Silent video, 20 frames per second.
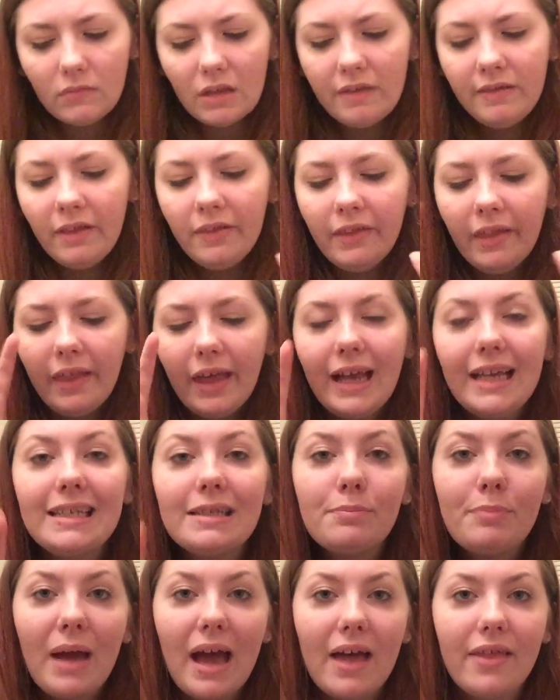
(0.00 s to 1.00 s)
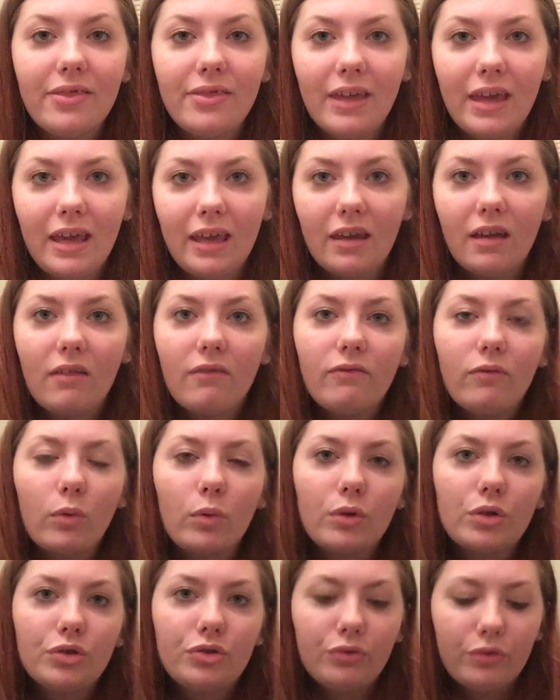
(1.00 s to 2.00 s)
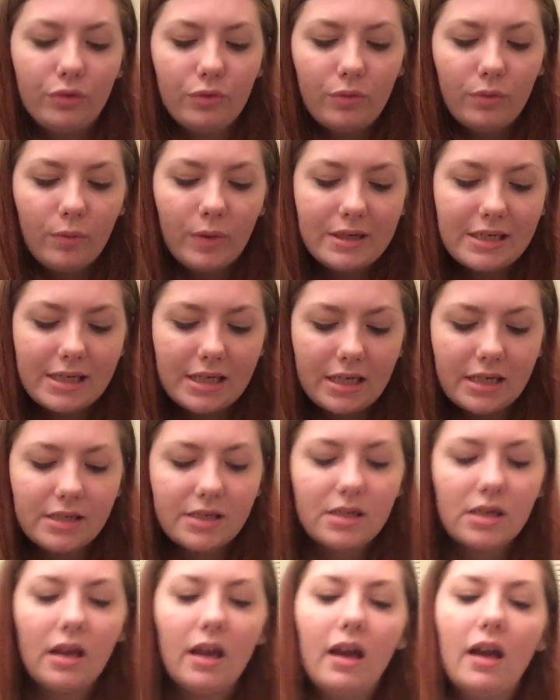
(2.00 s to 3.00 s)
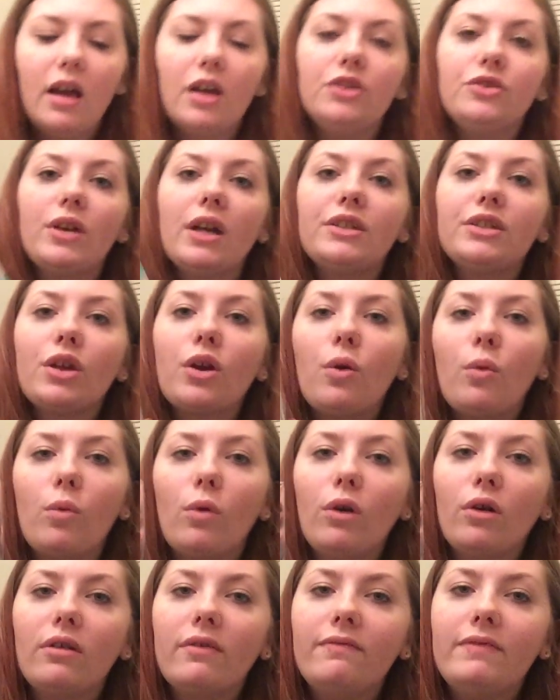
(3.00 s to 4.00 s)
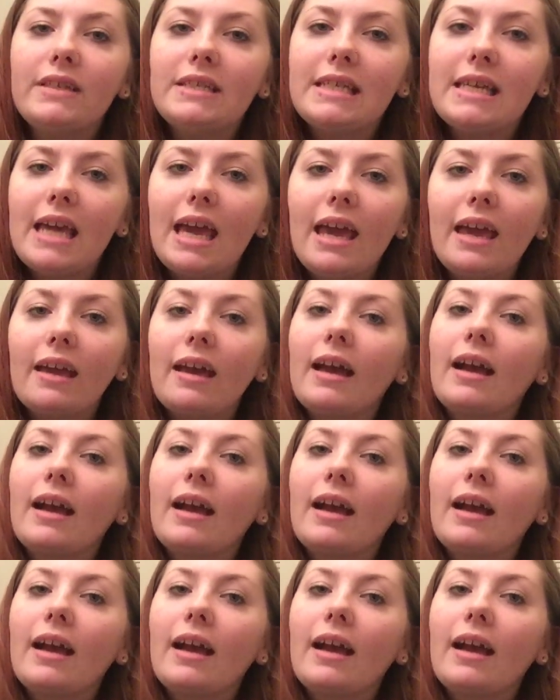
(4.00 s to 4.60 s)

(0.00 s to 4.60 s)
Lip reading: And then the last bath thing for Drew was this Jurassic World fizzy egg.